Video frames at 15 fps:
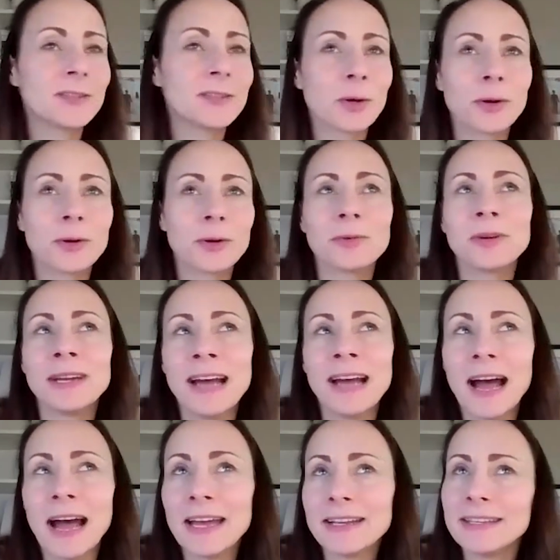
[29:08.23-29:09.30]
So,
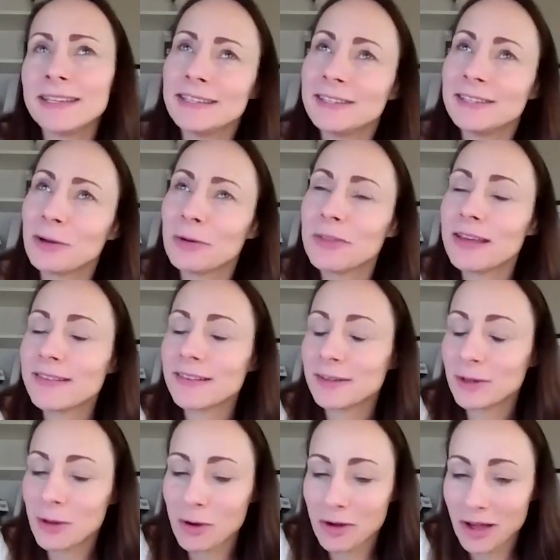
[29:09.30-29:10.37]
there's a
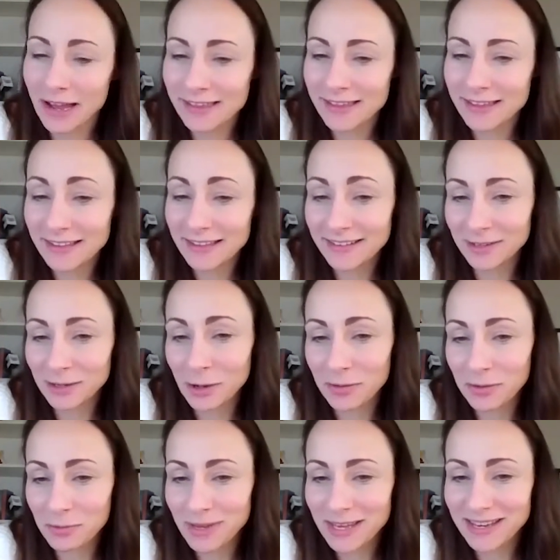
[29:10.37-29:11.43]
lot. I think there's a
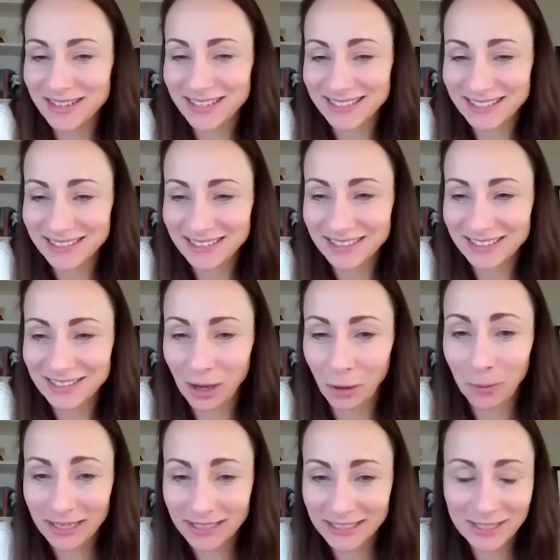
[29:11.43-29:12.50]
lot that we could
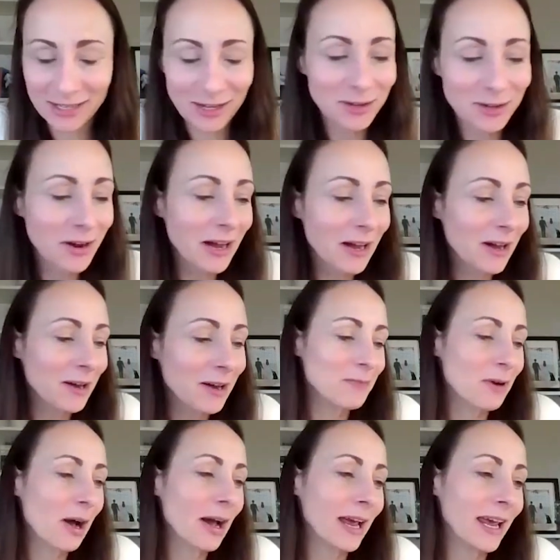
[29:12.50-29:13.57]
go into.
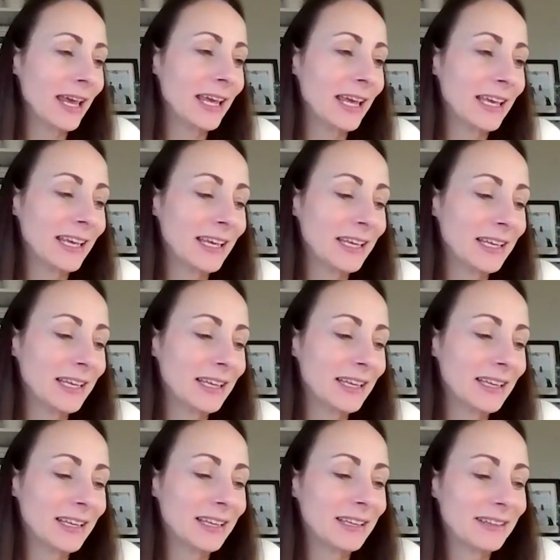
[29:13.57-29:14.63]
I
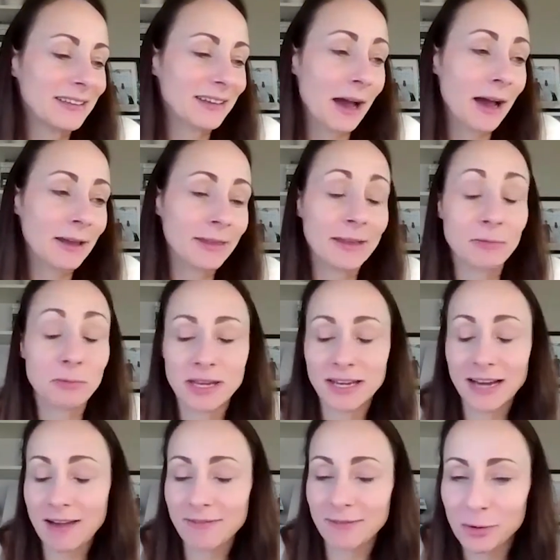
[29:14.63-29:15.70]
think we
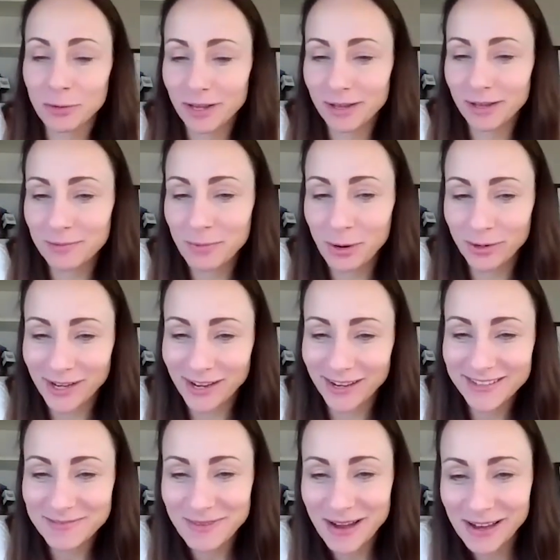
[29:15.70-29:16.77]
could have a whole other
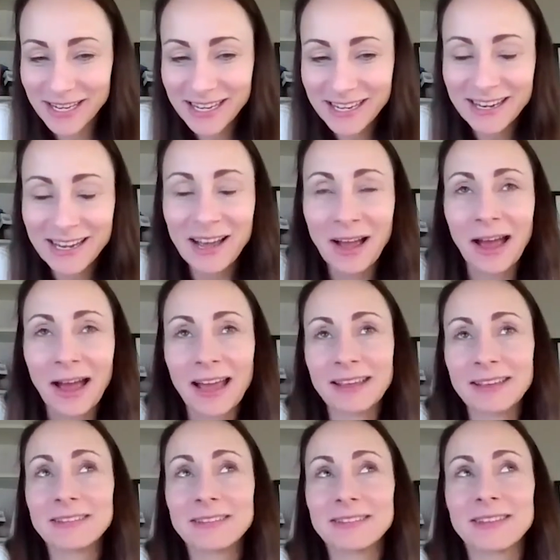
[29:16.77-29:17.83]
podcast about it.
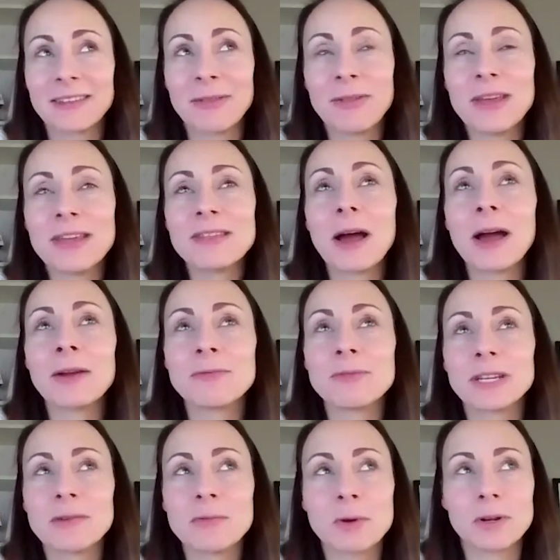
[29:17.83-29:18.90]
The thing that I
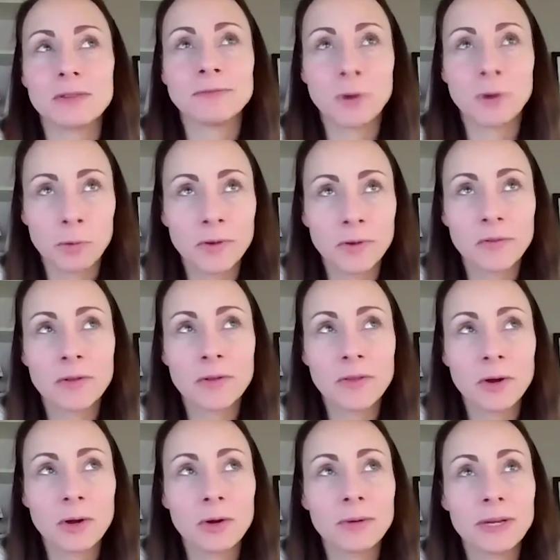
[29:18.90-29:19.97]
really want to focus on,
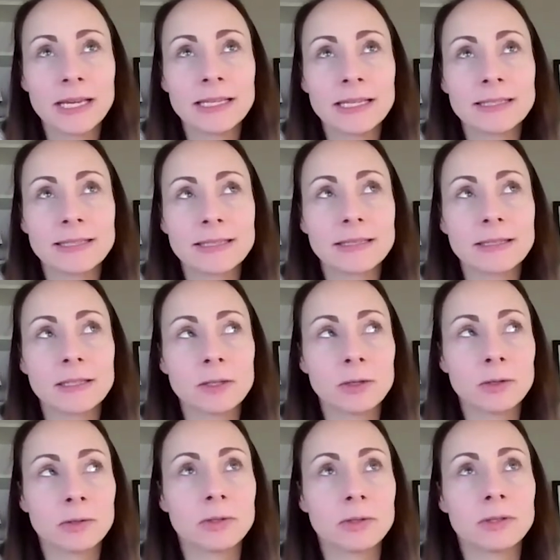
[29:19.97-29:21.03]
though, is
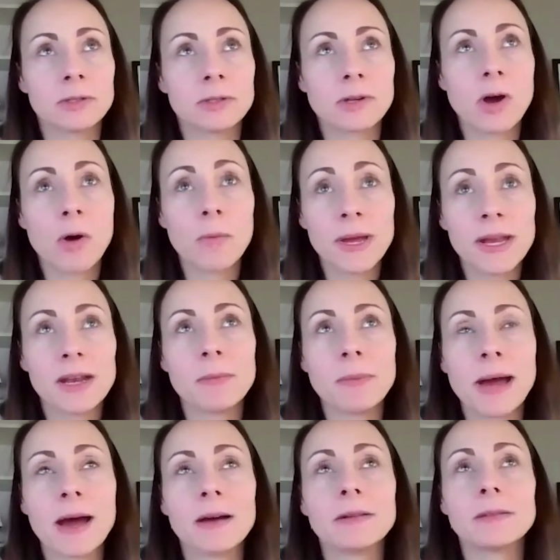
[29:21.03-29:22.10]
your comment
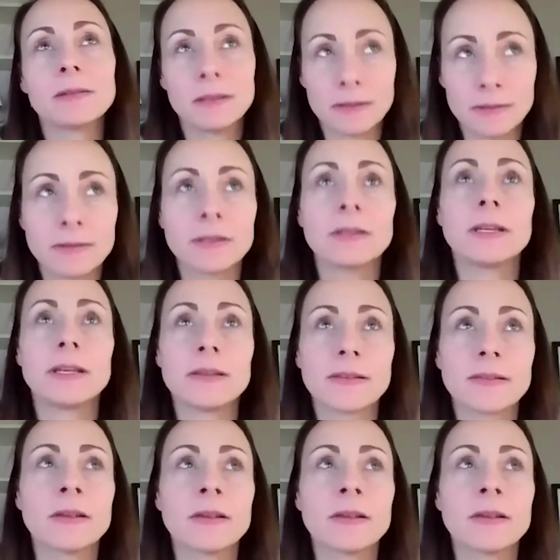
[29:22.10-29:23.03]
about that